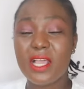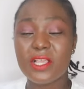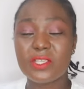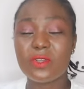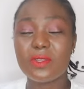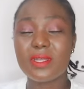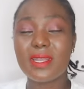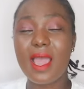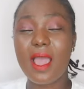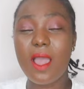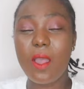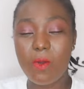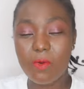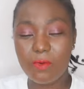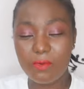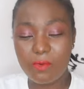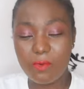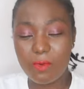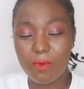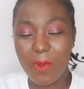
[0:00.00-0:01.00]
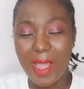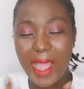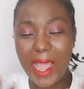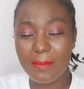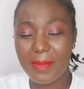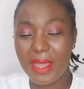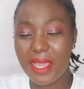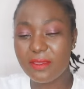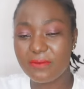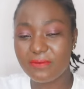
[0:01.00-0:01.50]
So now, why
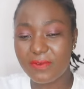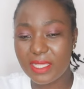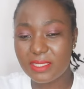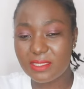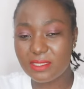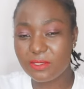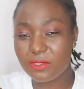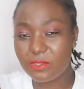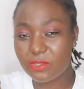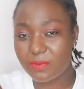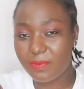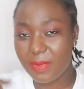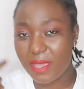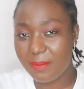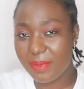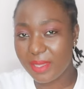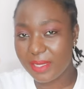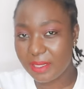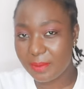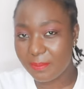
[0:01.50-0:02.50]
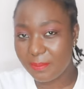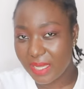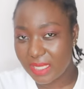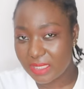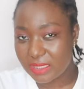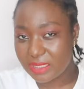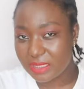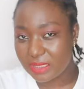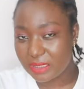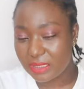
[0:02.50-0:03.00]
am I inviting you to my birthday
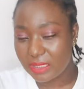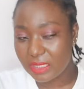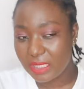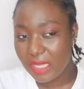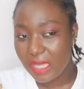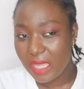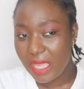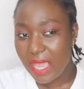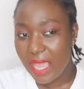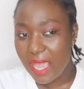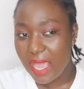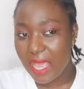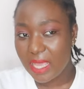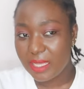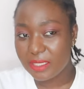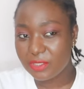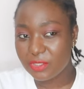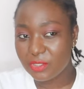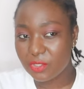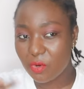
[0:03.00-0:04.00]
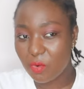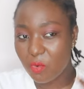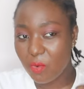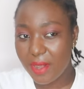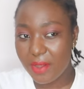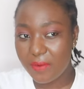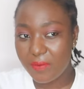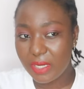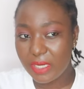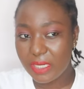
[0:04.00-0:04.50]
party and you're
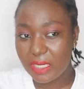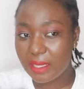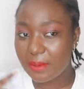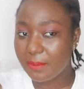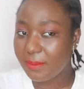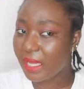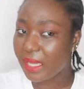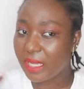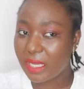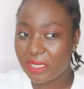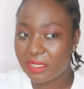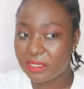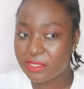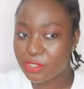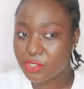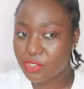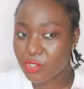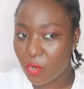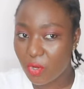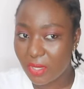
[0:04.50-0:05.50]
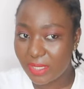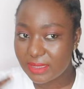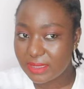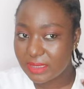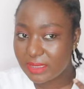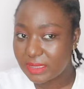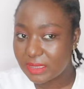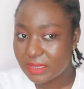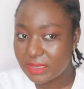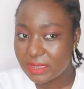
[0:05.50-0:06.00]
wearing a biker's
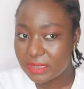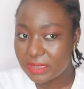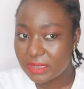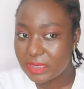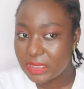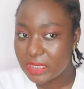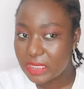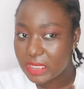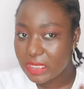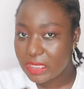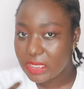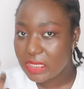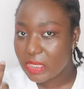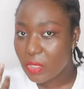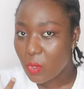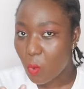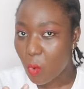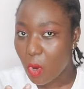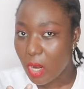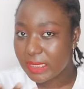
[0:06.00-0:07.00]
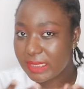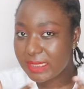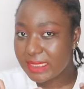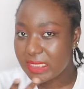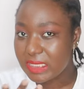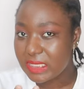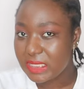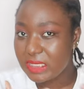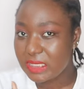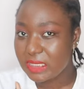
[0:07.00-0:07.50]
short?
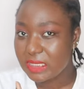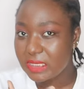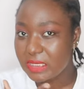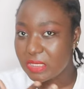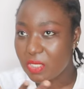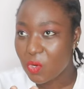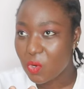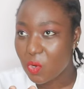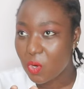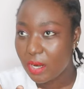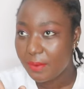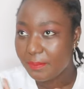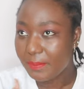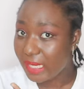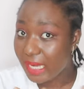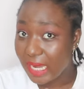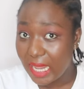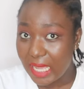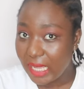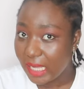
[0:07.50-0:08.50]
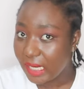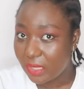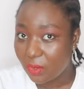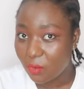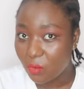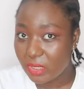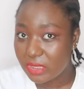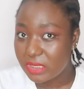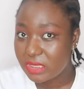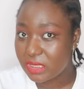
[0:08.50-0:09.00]
What is your
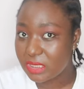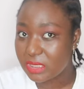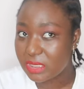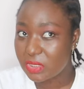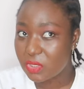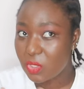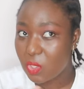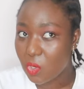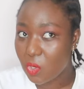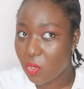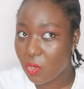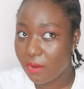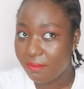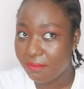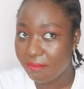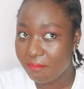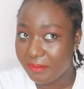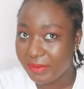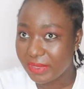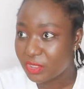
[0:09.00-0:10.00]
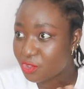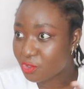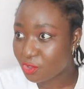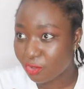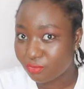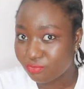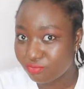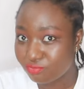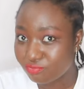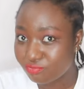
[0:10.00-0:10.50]
plan? What is your
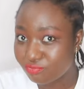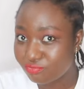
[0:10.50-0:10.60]
mission?